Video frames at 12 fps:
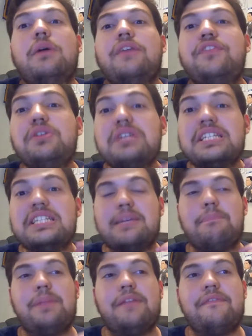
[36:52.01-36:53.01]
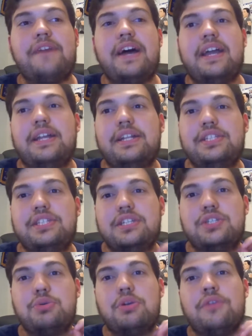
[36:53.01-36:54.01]
if you can simplify it to
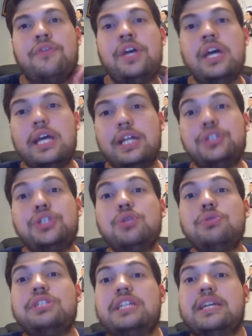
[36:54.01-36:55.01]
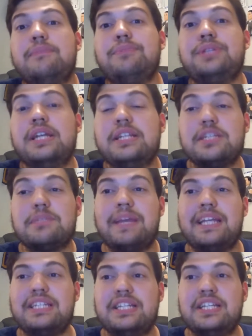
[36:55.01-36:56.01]
sort of two teams, it just
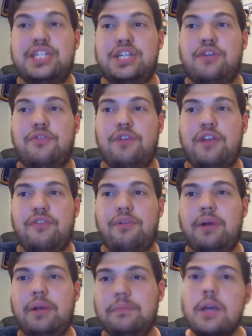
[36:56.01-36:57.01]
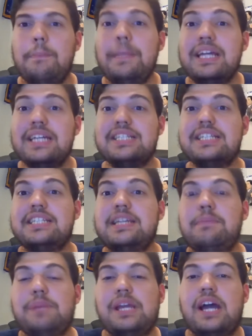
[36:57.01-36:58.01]
makes it easier for everyone. Because the
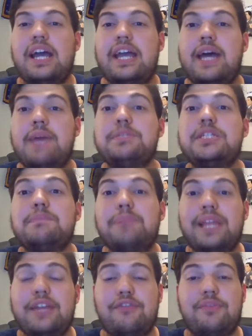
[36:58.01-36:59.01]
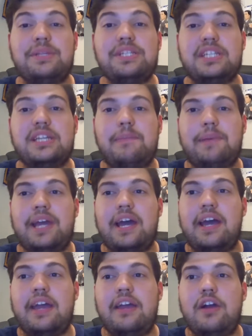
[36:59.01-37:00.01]
CPIM split from the
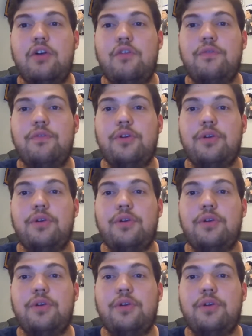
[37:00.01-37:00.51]
CPI over